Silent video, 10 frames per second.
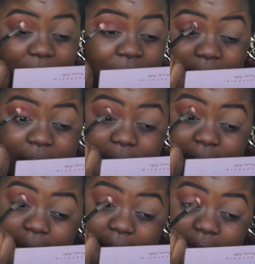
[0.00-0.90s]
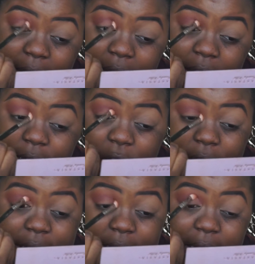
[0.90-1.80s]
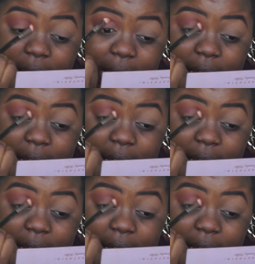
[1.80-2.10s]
It's kind of crazy.